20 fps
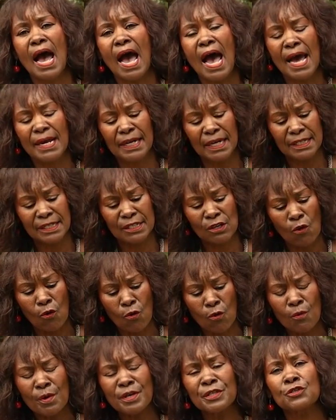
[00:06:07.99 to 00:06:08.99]
And it's
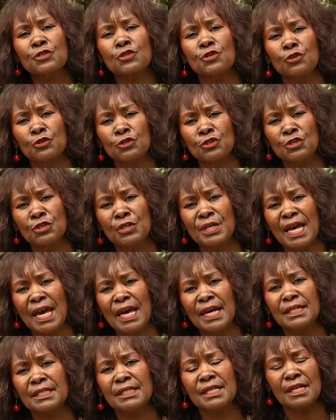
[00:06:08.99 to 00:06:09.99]
always good to
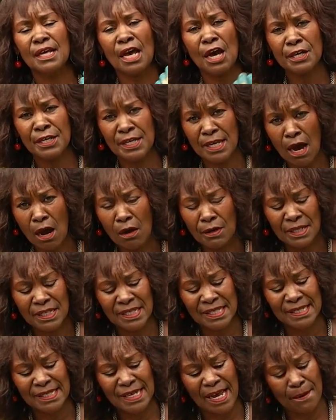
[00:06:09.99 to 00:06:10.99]
get a young
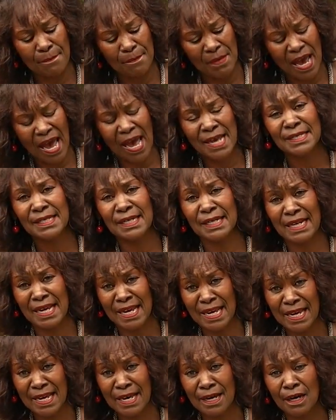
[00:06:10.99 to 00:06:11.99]
stem, as in
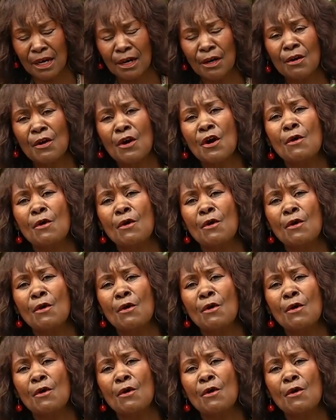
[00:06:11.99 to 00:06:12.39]
here,